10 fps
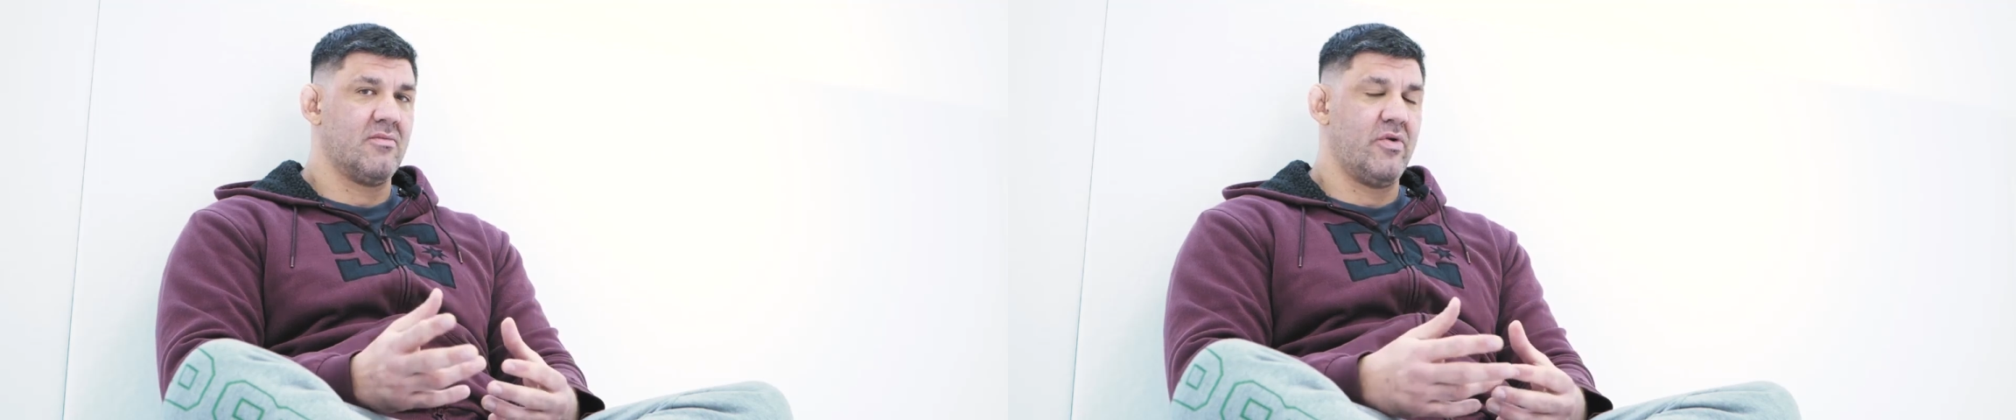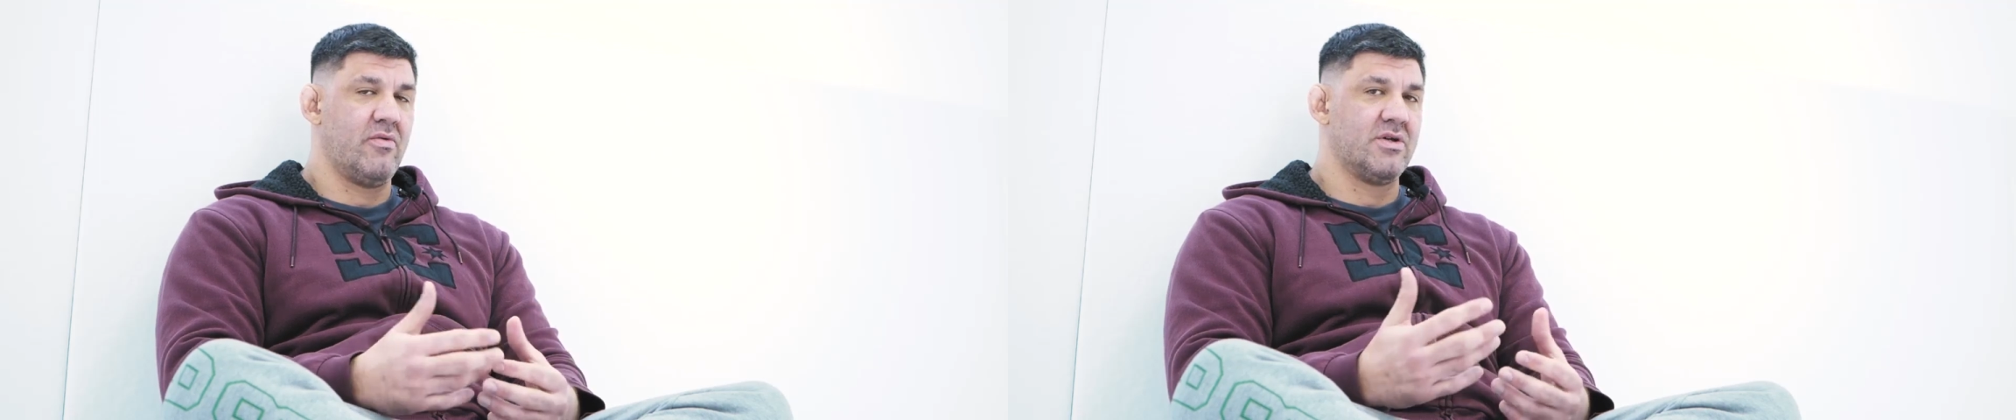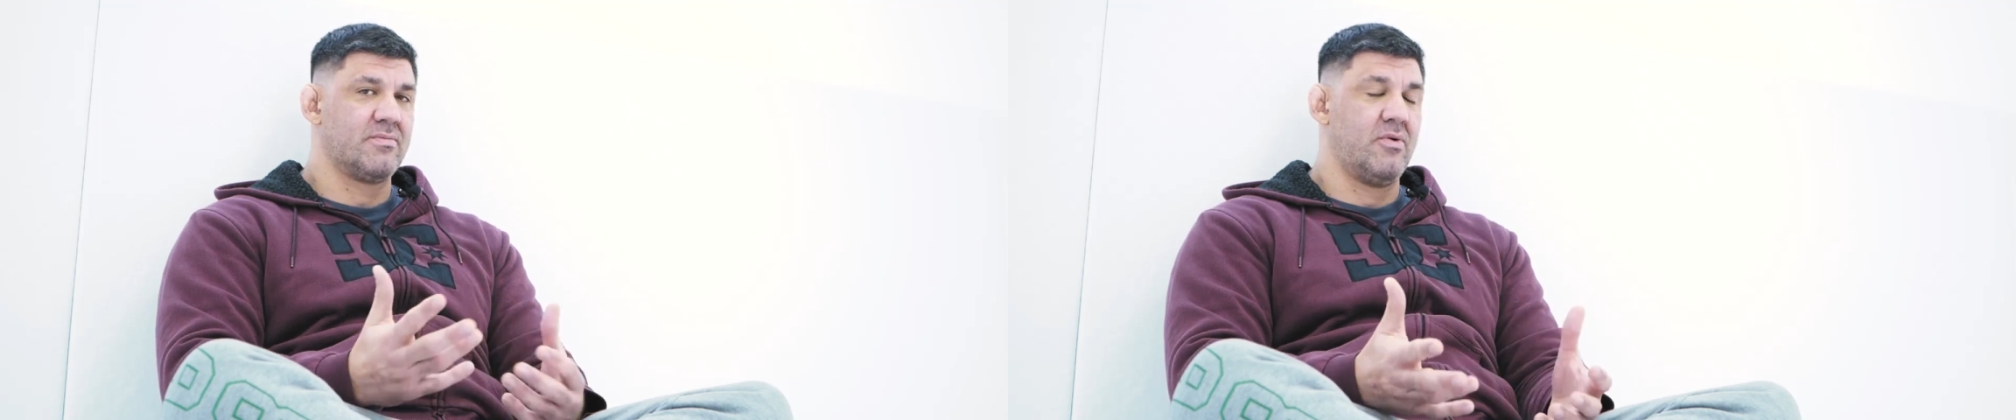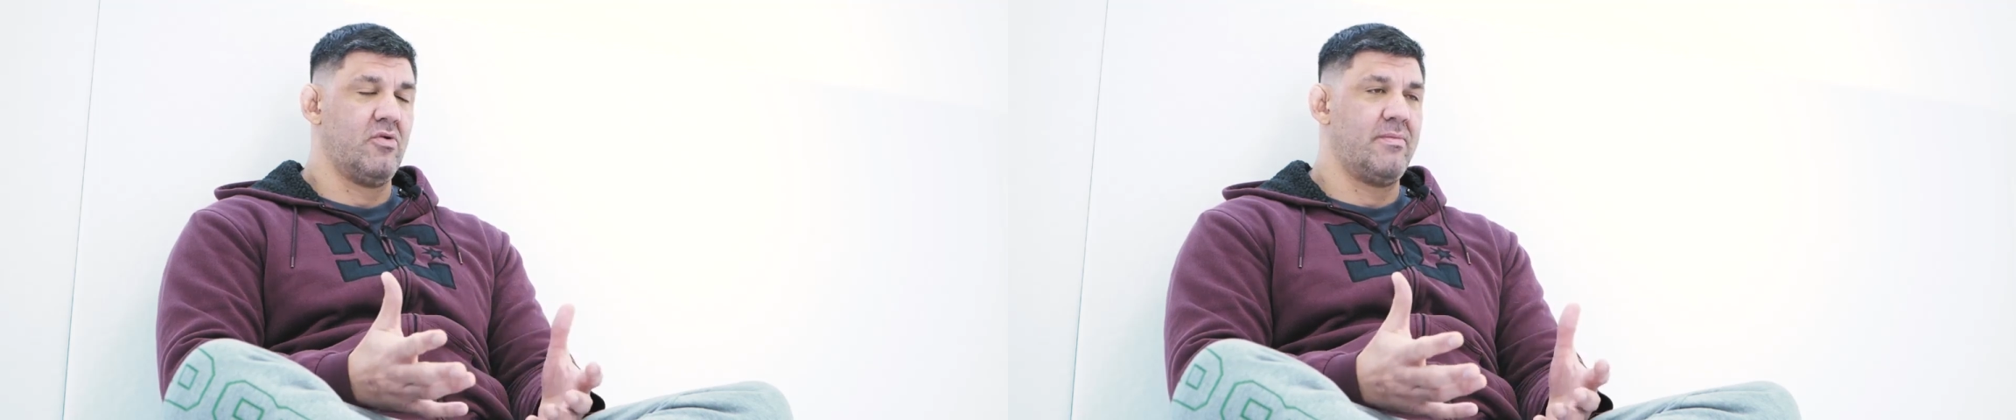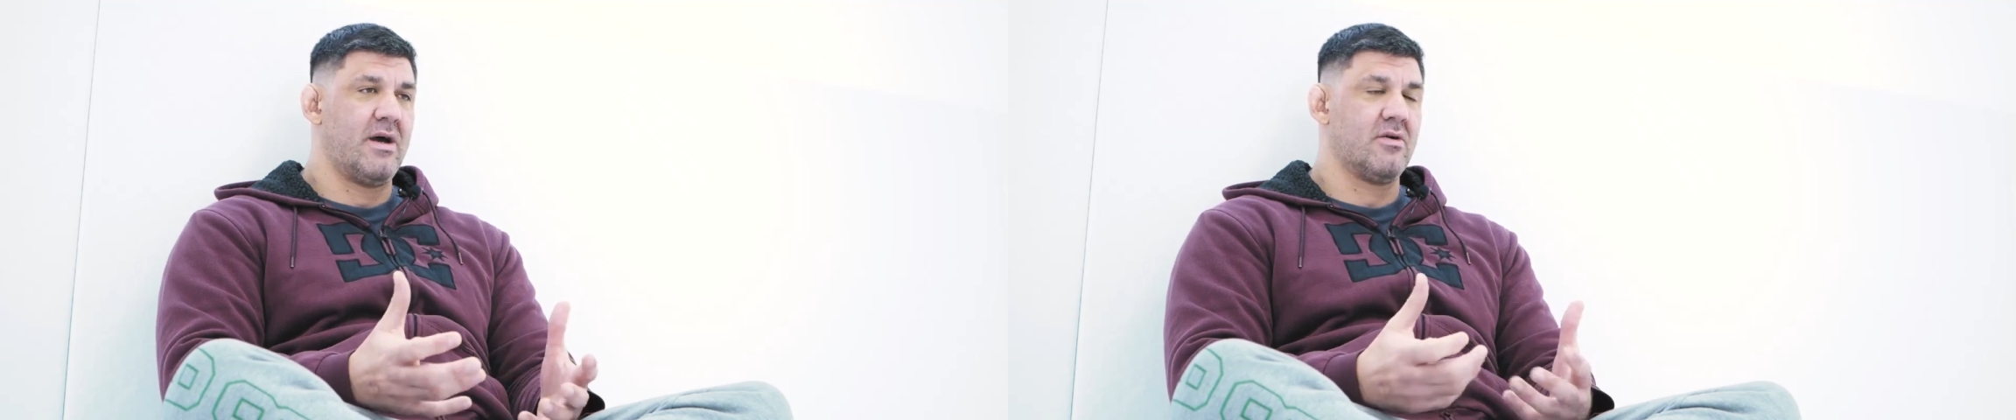we was
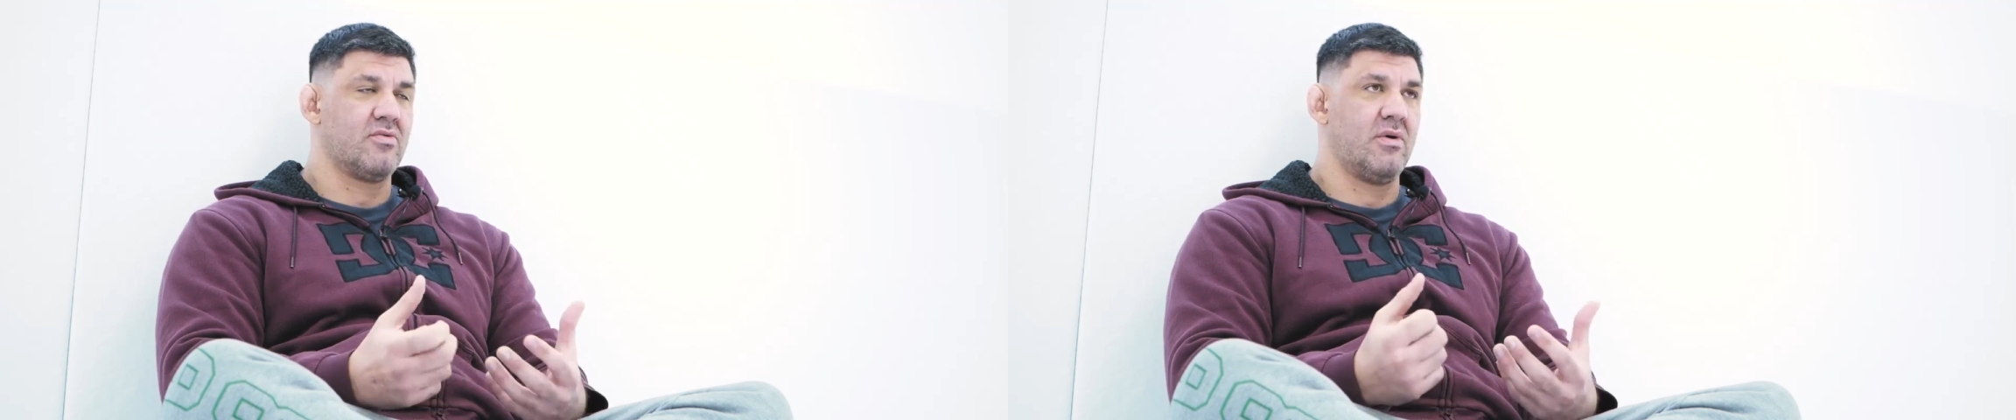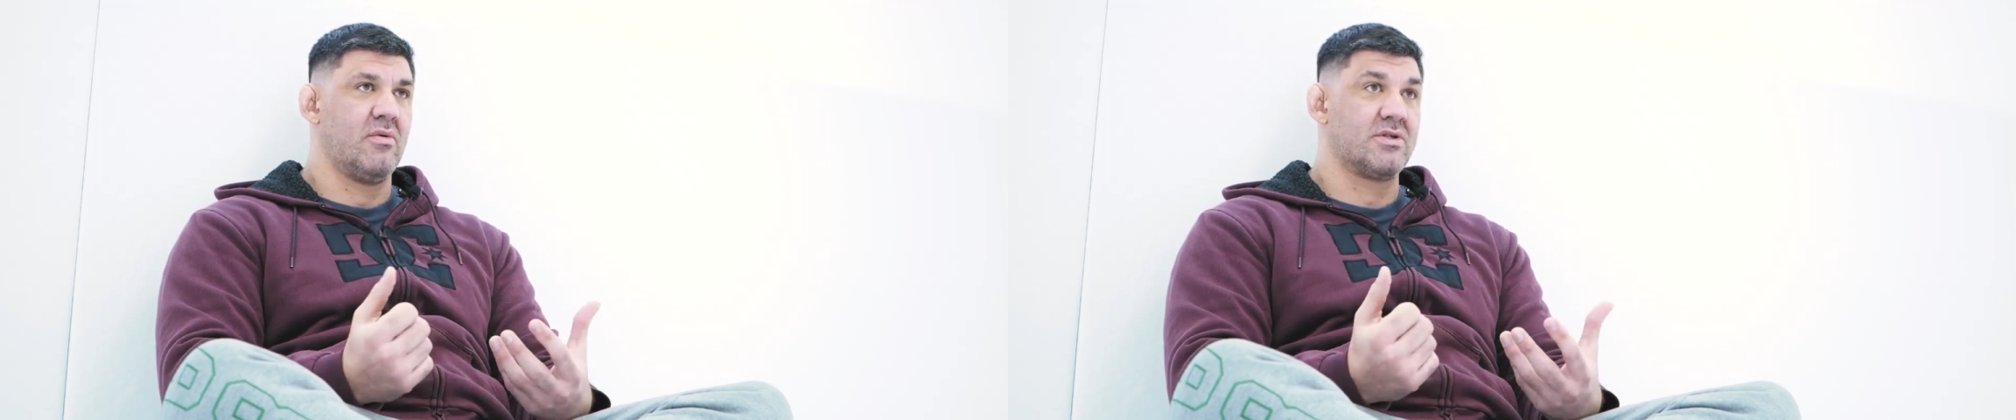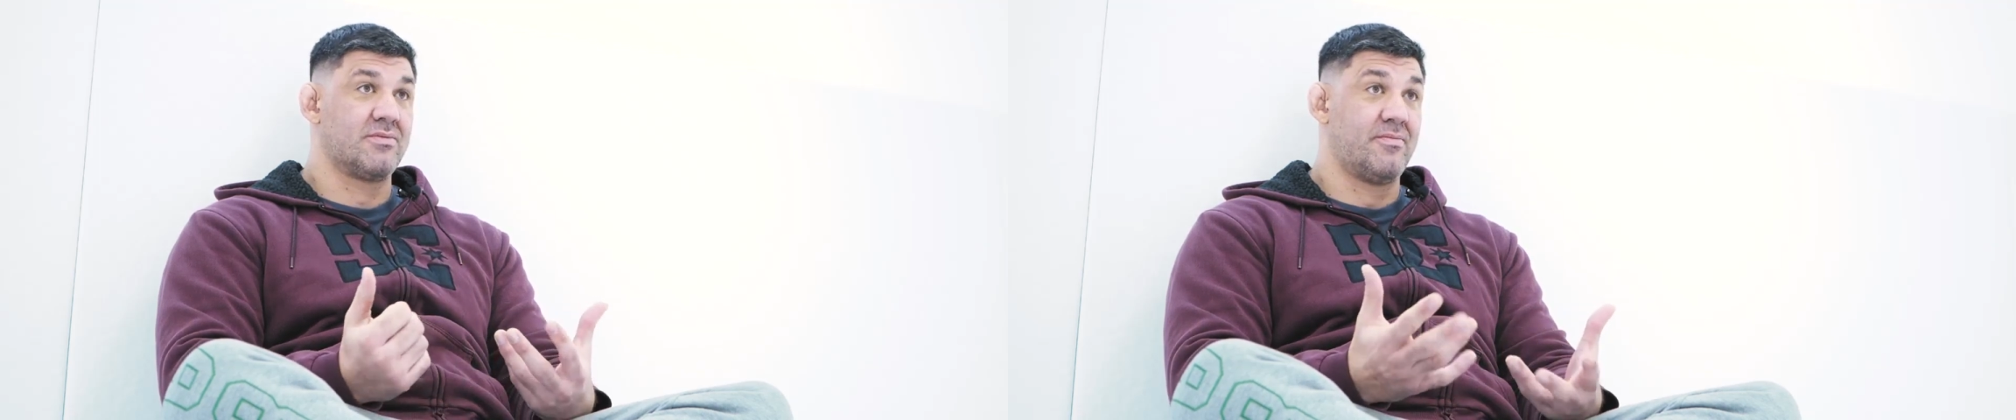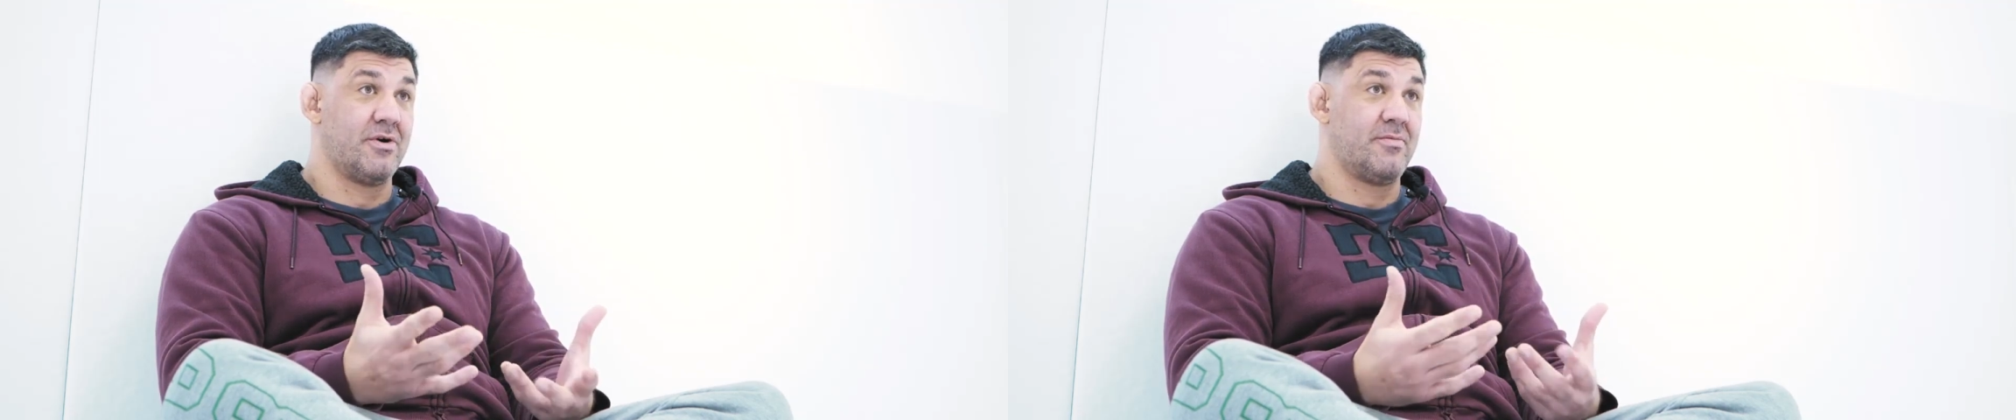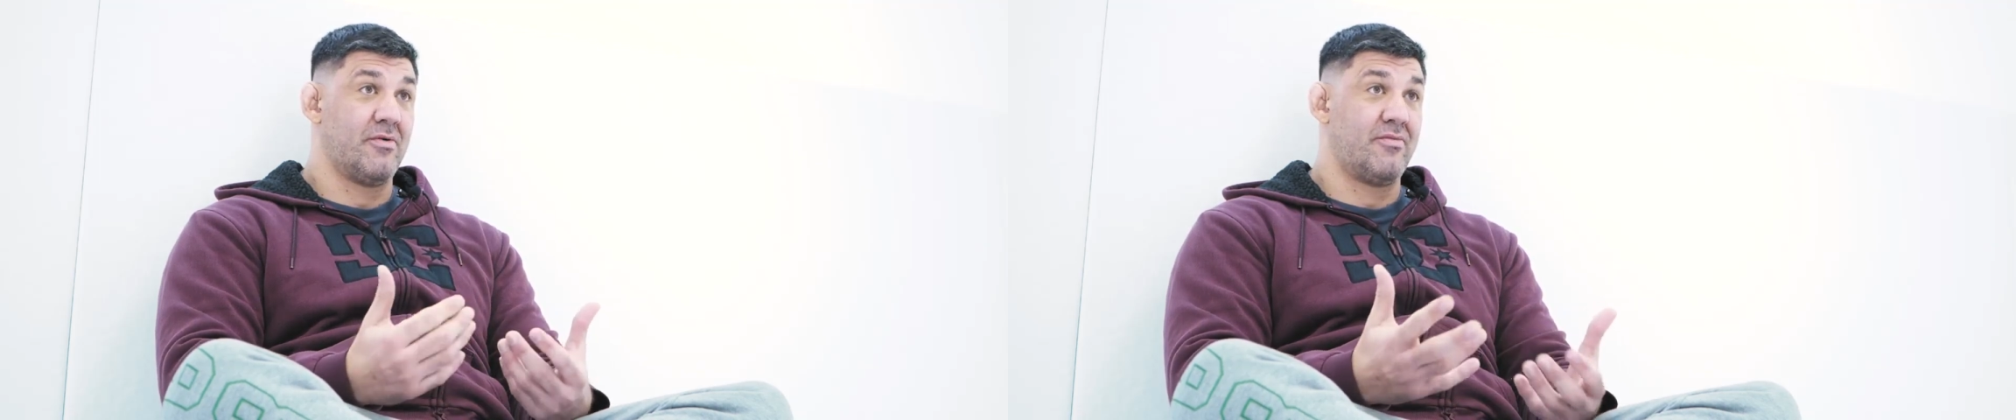blue belt, we was
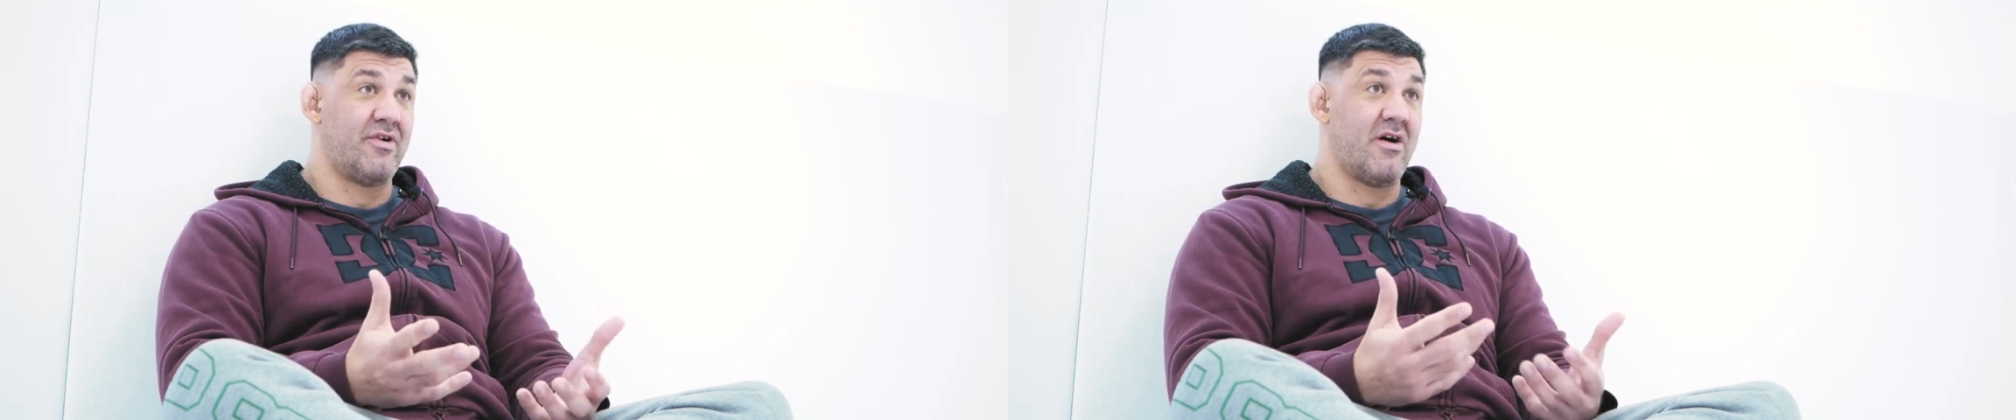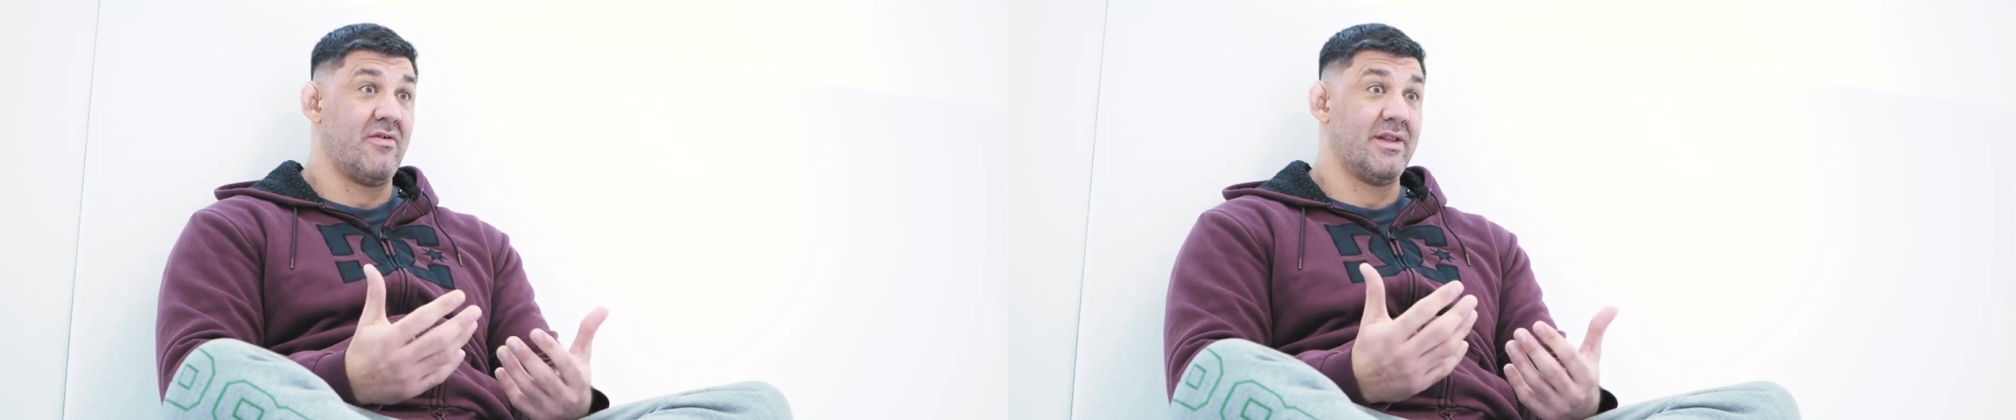purple, brown,